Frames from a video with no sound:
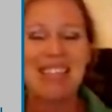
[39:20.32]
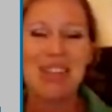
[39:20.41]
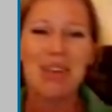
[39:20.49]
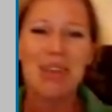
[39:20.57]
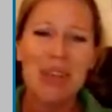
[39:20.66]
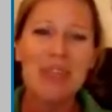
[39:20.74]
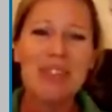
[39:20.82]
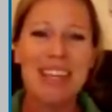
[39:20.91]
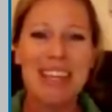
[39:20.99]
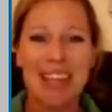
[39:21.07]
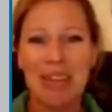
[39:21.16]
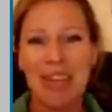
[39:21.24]
And so
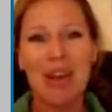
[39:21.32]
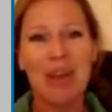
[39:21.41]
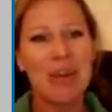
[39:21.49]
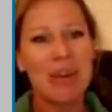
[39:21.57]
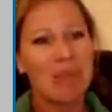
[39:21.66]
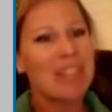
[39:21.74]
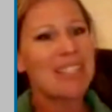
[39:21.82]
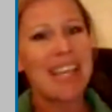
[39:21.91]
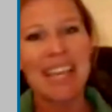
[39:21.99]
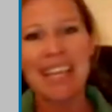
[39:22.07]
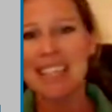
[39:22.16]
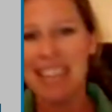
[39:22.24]
use it.
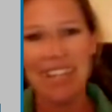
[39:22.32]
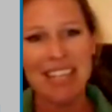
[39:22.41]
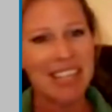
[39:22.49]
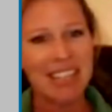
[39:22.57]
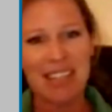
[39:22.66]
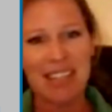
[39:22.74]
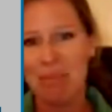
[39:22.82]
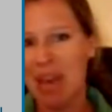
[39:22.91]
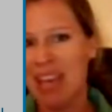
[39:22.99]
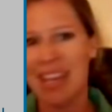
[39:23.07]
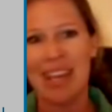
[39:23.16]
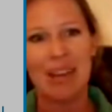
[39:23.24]
It's taken 10 years in the
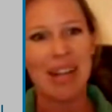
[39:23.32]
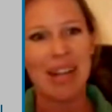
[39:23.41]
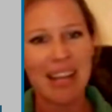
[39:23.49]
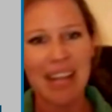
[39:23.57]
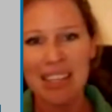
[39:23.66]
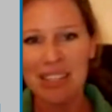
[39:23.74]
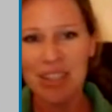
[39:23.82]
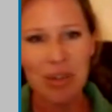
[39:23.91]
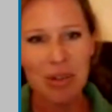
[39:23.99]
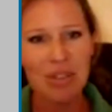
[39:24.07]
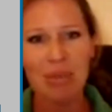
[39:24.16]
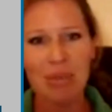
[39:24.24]
making. Let's
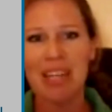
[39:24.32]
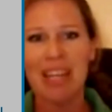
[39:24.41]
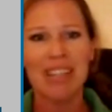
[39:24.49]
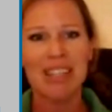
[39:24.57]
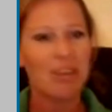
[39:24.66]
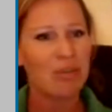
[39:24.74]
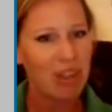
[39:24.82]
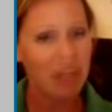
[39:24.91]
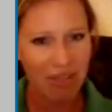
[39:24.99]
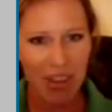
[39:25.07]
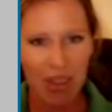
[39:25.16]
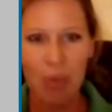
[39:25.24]
use something. Let's not
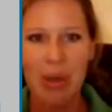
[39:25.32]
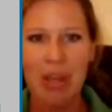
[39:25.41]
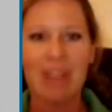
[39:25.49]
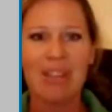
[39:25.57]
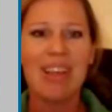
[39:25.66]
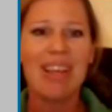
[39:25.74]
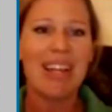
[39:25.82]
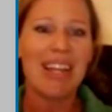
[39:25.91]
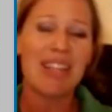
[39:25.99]
reinvent the wheel.